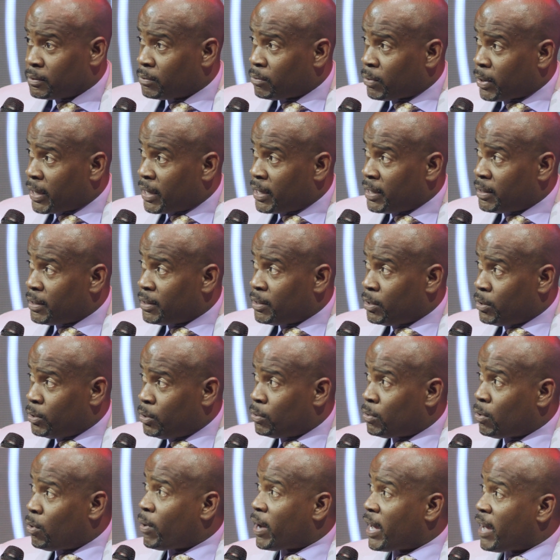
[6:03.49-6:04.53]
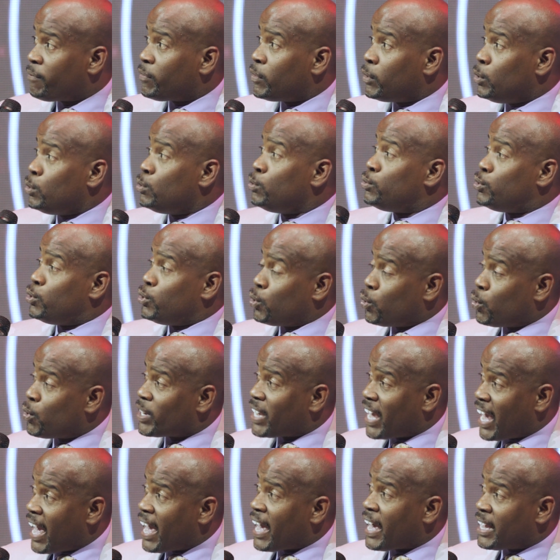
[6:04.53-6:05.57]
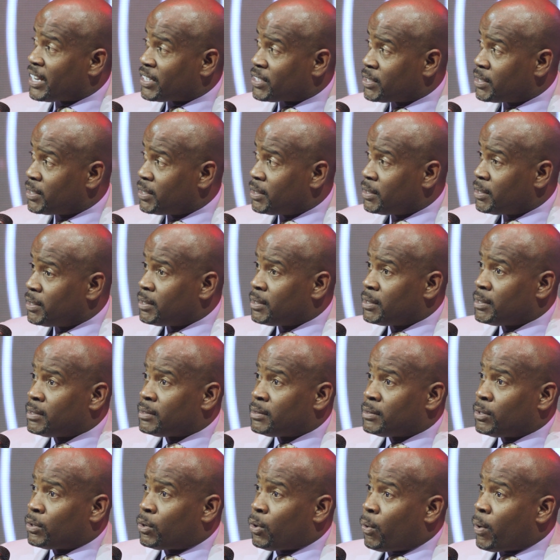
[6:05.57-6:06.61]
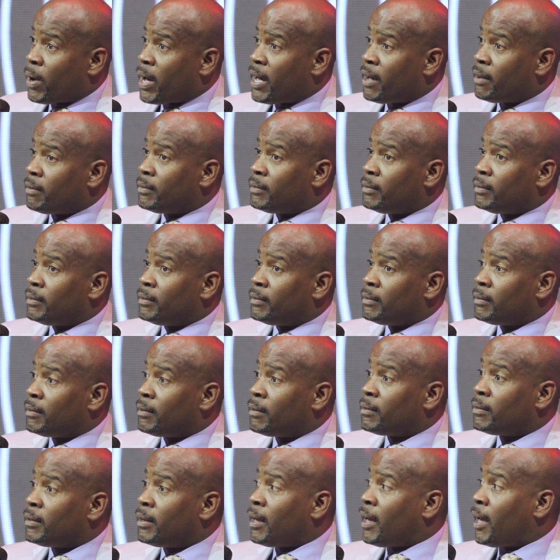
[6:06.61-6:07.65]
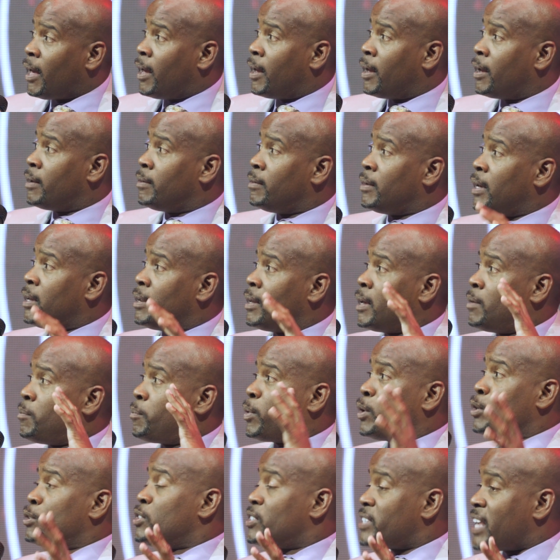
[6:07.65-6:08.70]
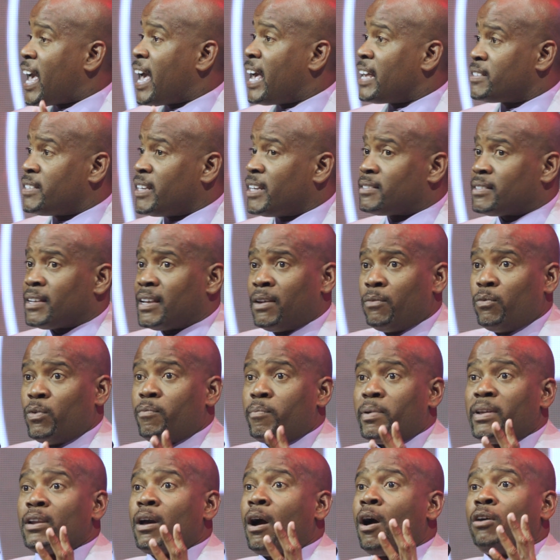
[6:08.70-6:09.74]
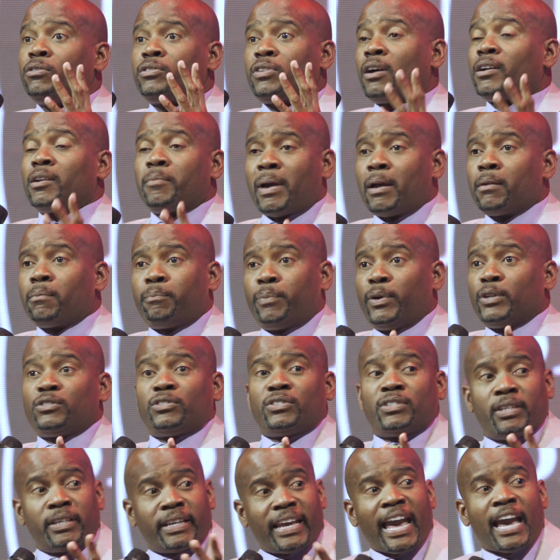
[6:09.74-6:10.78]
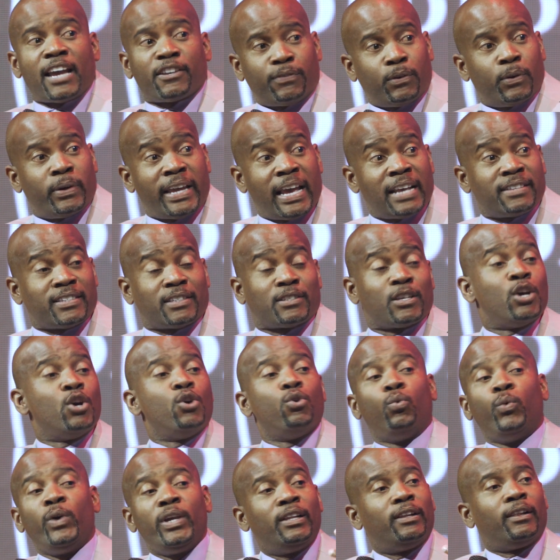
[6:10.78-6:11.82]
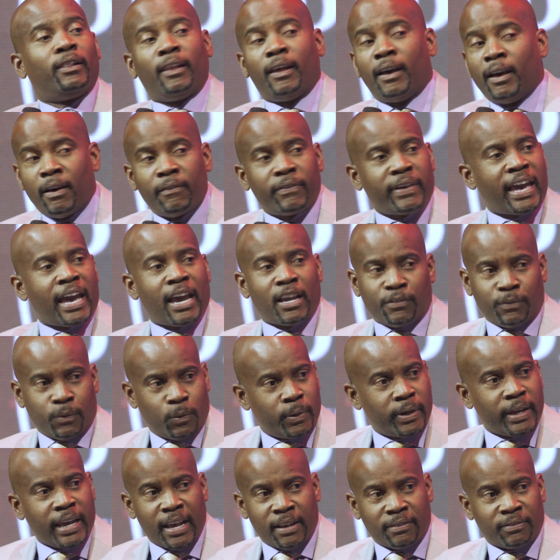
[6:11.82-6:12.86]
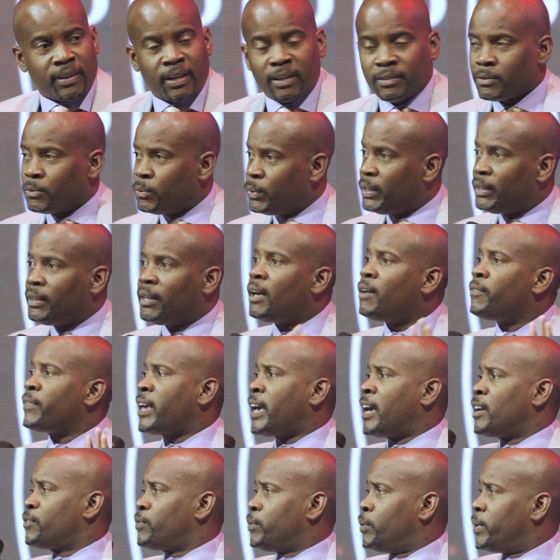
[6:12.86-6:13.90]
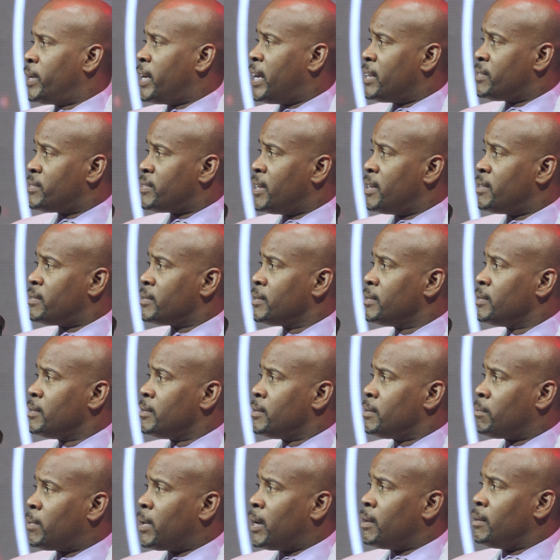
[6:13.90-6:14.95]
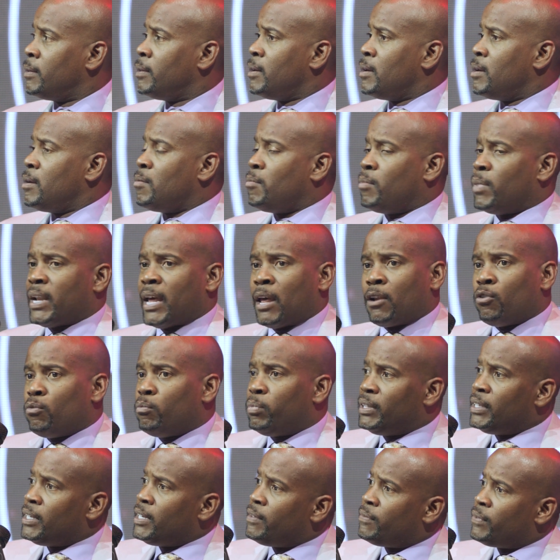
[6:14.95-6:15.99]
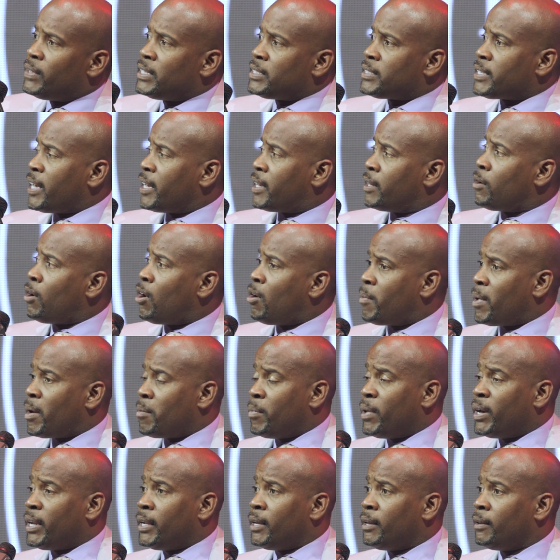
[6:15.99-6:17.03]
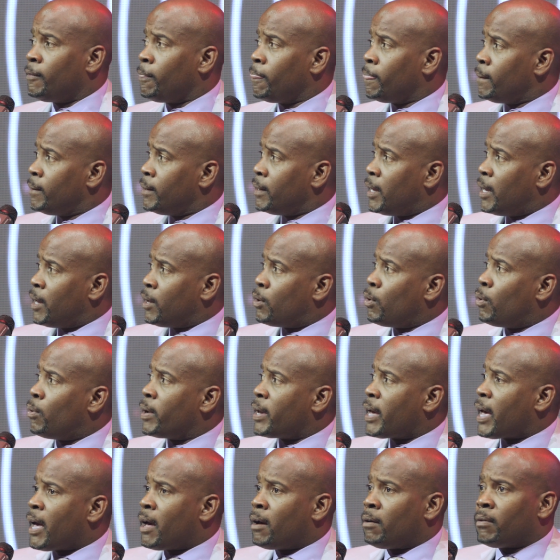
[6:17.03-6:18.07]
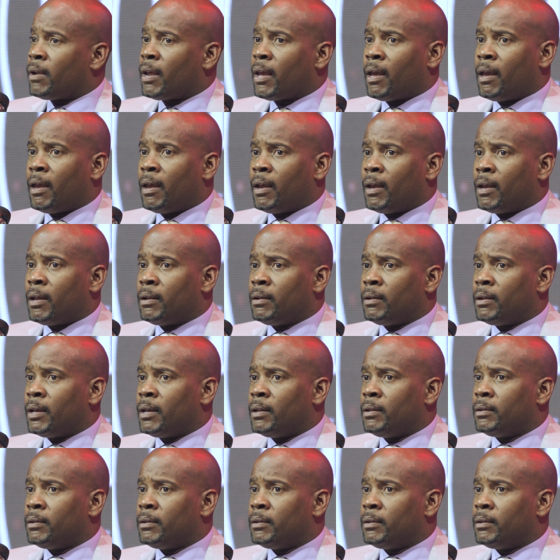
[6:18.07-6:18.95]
right? You don't have to use your cash to go out and purchase assets. And we've been all talking about purchasing cash flowing assets. We love cash flowing assets. We love cash flowing assets, right? But I don't believe in taking all my money and going out and